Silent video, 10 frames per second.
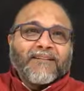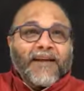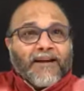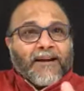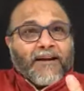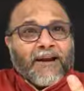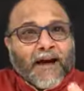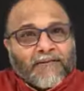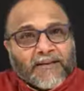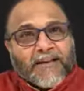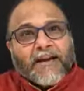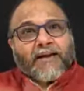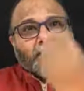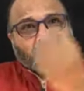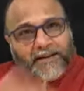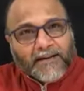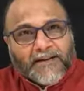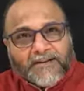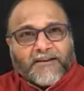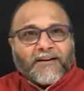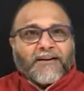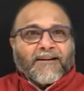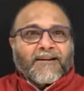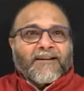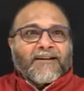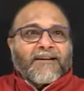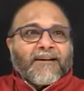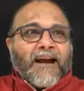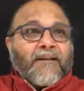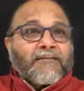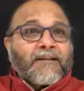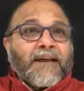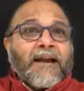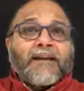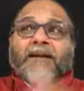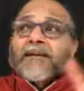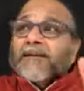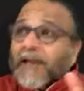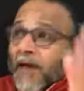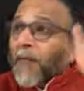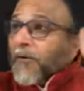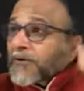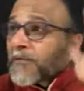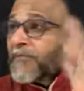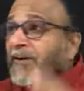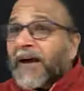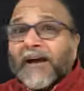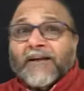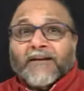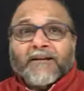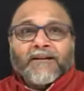Then after that, meditation. After that, think about someone higher.